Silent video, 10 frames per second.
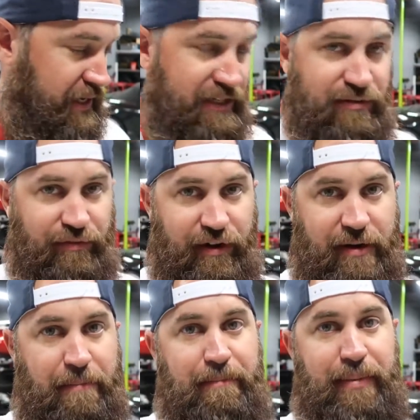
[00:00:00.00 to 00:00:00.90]
It's a
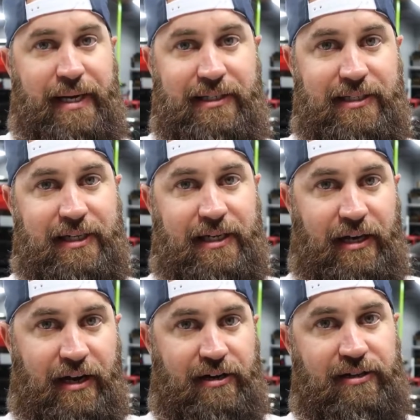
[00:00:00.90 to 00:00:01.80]
very
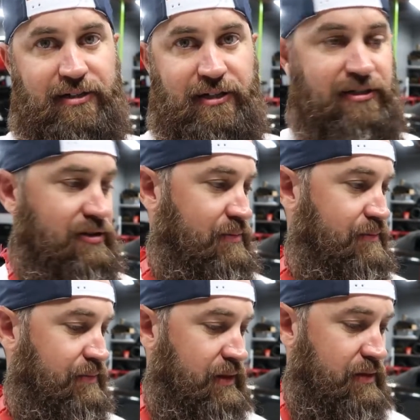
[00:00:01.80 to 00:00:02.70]
basic air
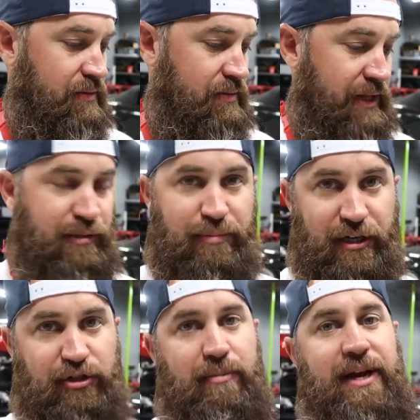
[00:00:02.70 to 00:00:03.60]
system that's
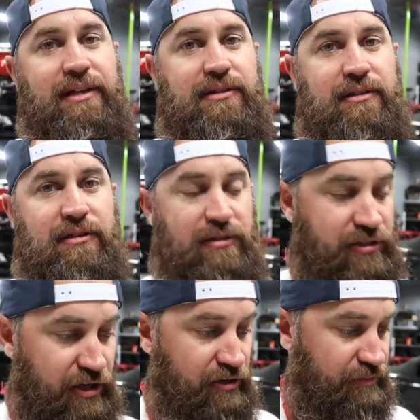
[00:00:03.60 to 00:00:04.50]
pressure based.
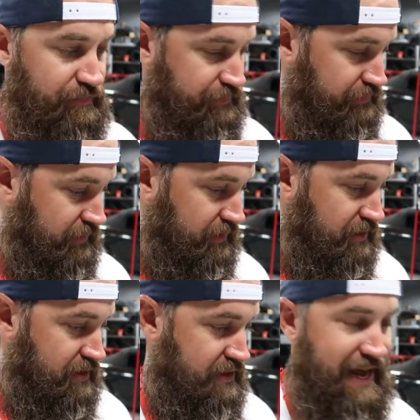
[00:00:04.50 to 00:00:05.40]
So
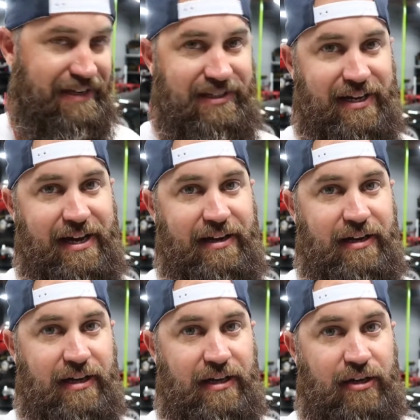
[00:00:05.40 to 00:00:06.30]
that
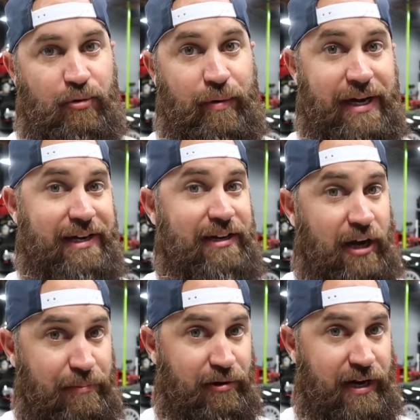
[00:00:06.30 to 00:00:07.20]
said, we didn't
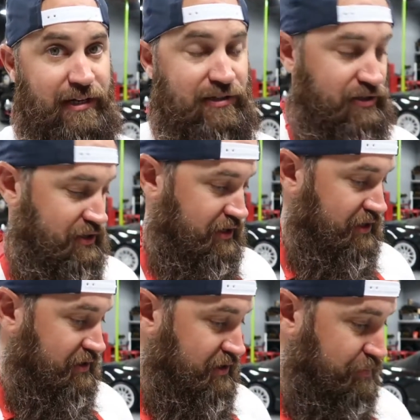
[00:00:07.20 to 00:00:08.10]
upgrade to
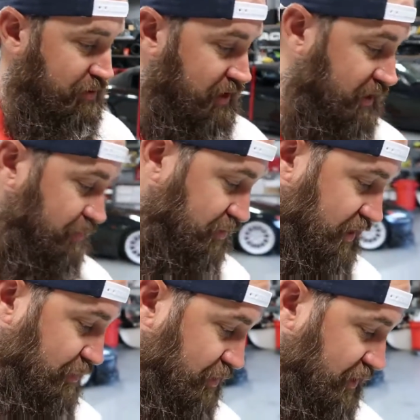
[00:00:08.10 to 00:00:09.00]
the plug and
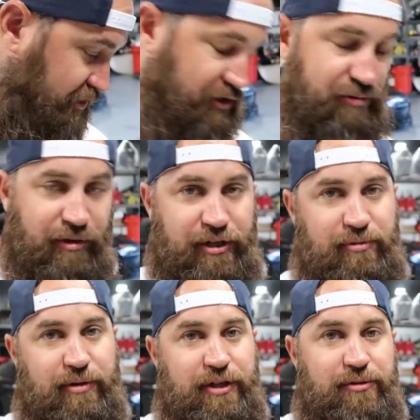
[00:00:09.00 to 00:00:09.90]
play pressure
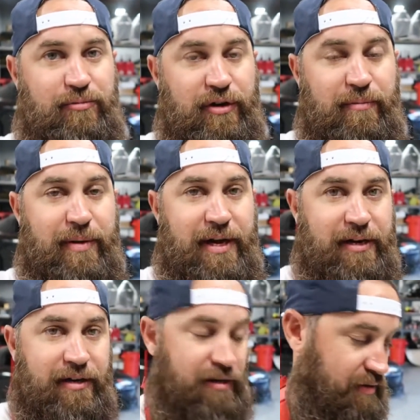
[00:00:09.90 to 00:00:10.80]
switch, which would have
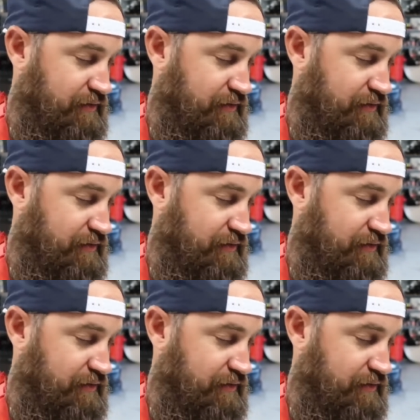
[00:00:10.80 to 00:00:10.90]
been